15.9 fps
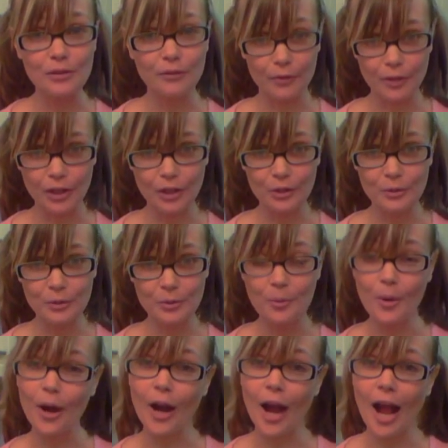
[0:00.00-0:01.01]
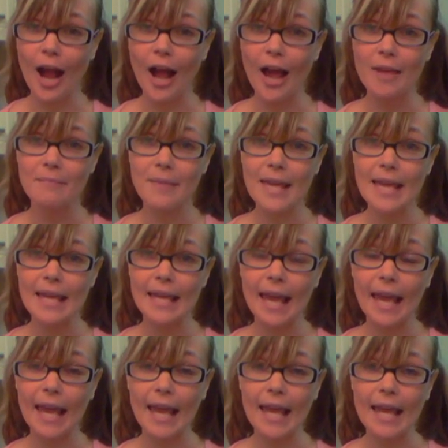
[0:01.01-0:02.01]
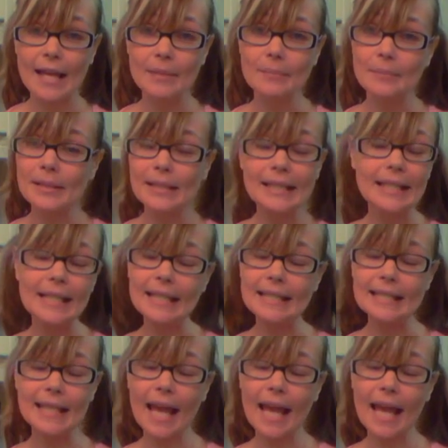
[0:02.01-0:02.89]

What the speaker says: for you where I make a complete